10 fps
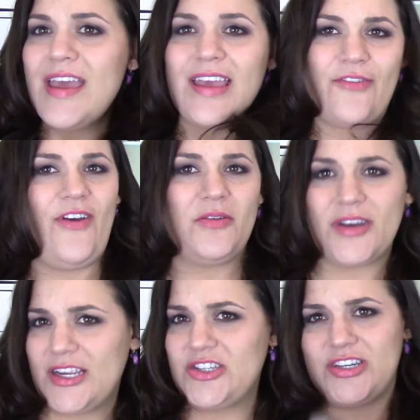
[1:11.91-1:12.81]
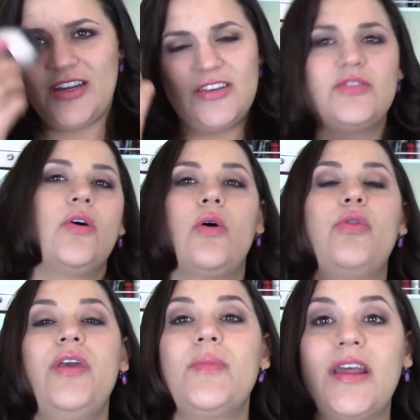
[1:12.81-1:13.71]
get foundation and do the whole
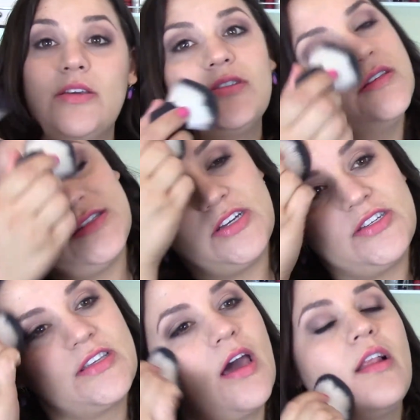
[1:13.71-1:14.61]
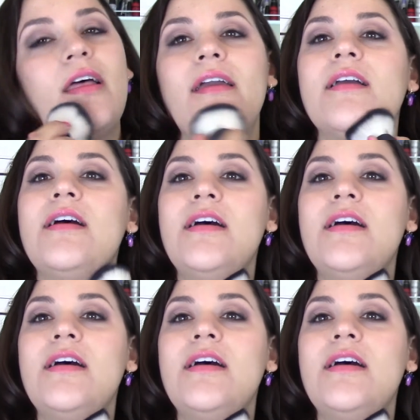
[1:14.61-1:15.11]
thing, but I use this to just kind of like